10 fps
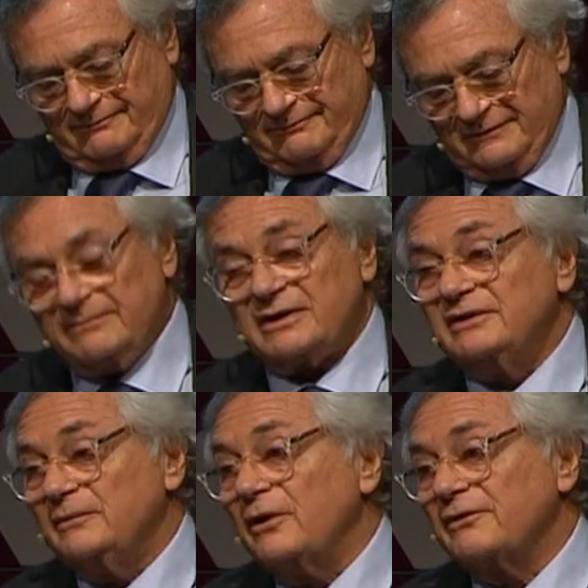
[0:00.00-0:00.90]
liberal
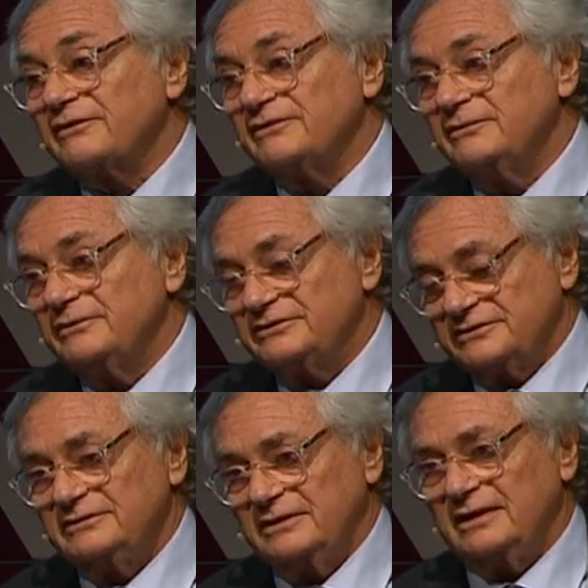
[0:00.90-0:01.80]
democracy,
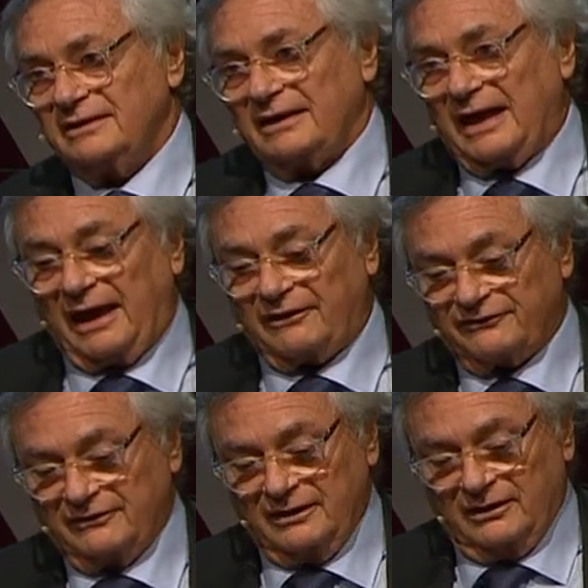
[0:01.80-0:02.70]
which uh,
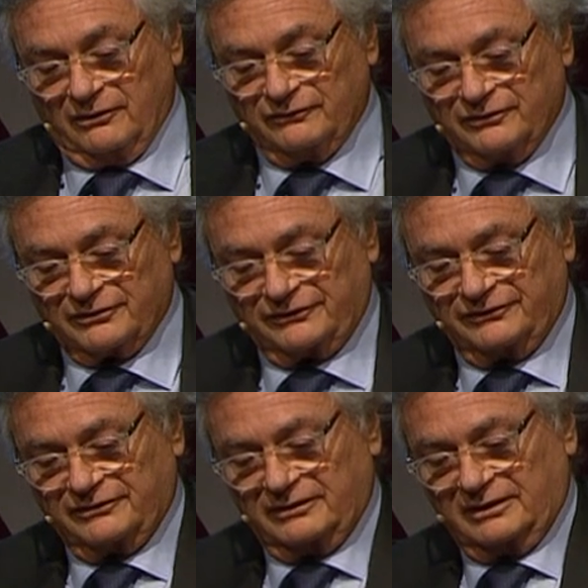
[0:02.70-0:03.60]
has, of
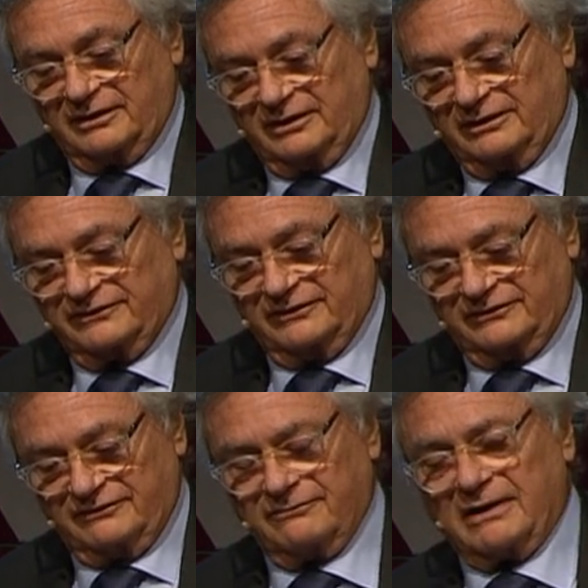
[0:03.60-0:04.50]
course, uh, its,
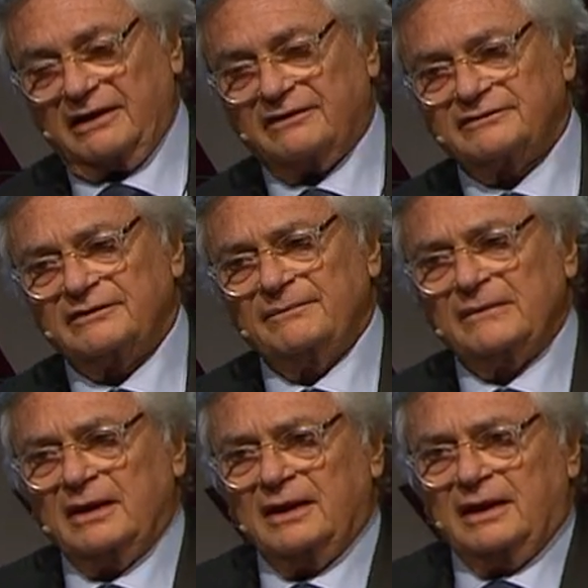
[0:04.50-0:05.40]
its threats.
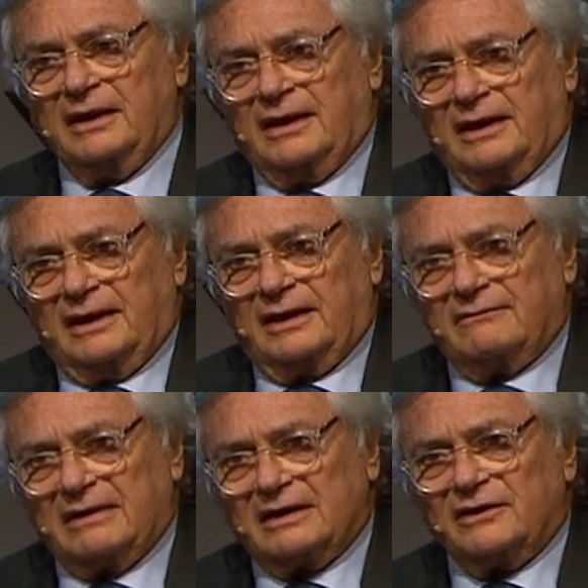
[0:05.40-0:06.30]
I
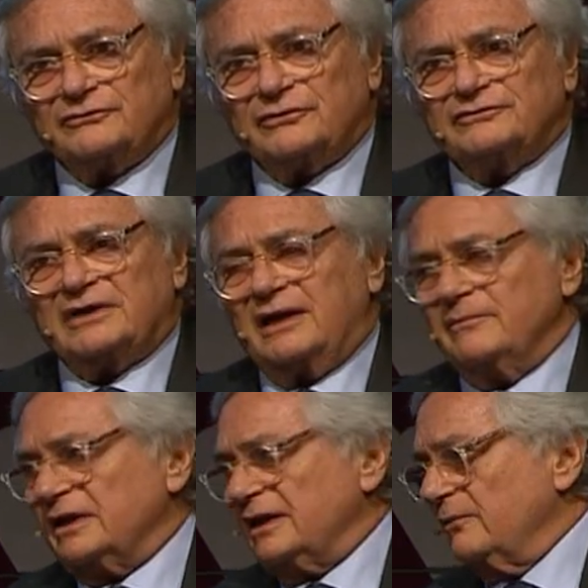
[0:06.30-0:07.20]
ran out of time,
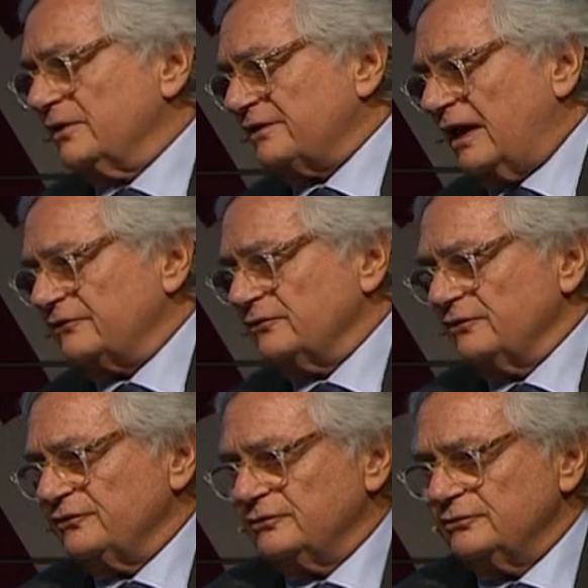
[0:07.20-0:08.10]
but I was asked
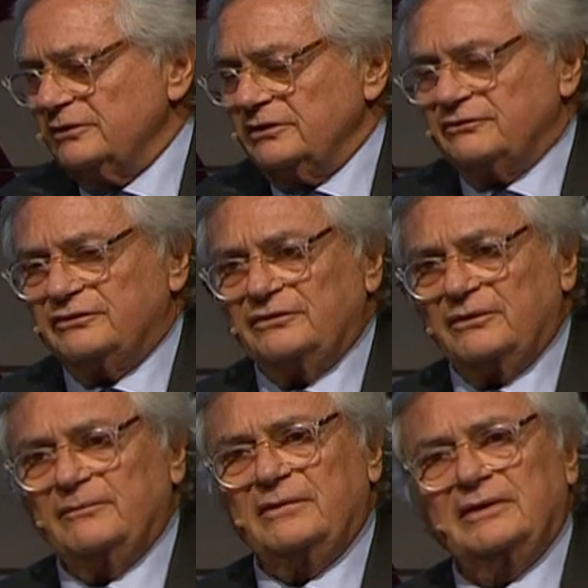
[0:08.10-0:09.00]
also to give
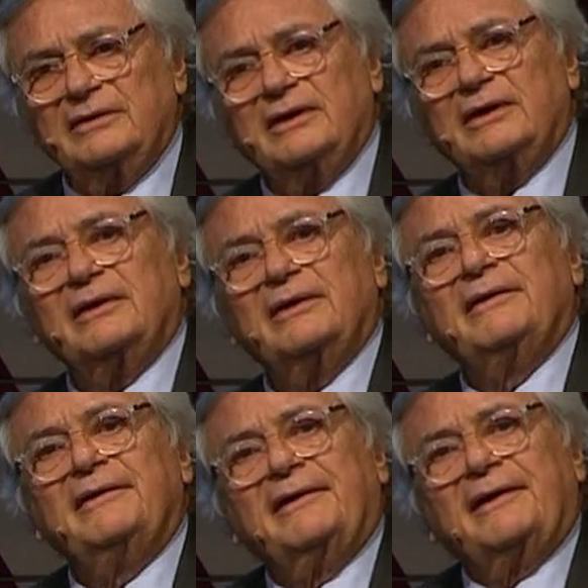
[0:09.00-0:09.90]
some uh,
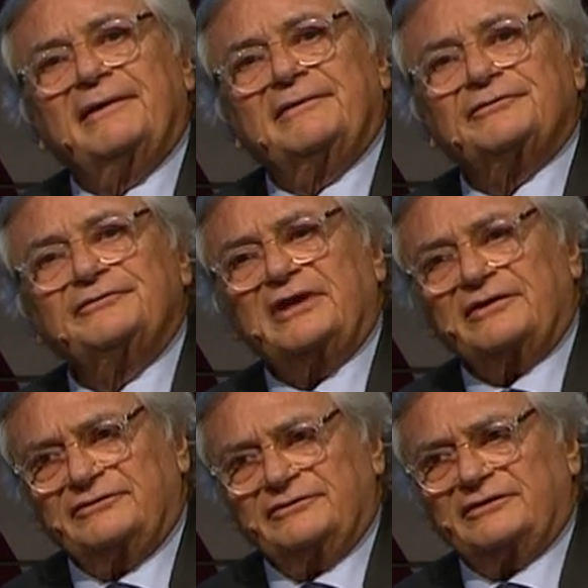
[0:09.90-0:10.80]

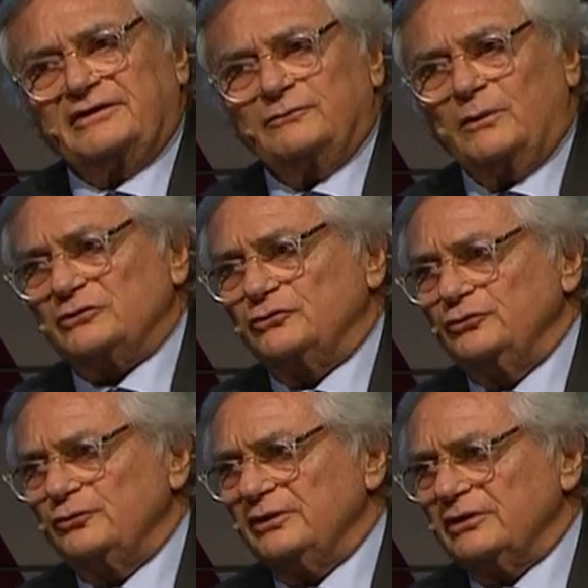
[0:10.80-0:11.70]
suggestions as what to
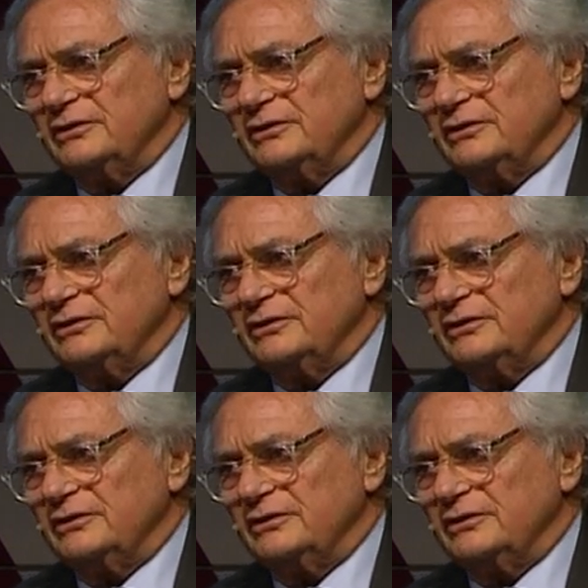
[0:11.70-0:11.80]
do with all